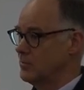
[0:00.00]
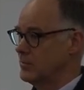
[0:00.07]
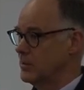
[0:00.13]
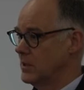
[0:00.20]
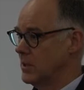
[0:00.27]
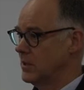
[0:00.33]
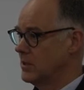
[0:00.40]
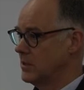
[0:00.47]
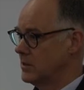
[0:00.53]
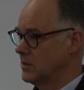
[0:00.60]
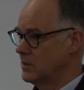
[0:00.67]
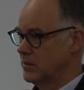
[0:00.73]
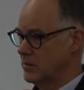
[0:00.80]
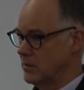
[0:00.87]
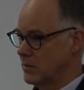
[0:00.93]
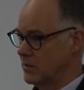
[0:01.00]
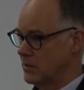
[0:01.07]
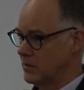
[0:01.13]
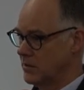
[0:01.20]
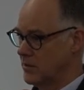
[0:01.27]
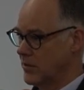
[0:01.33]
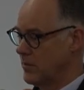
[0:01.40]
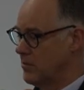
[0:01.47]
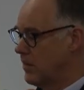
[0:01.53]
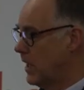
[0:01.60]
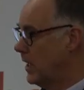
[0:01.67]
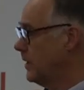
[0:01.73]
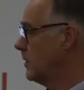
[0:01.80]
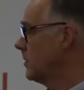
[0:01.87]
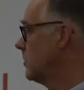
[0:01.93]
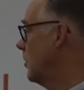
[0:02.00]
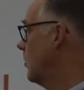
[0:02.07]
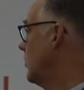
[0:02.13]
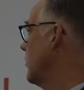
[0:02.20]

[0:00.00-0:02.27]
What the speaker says: because the main salt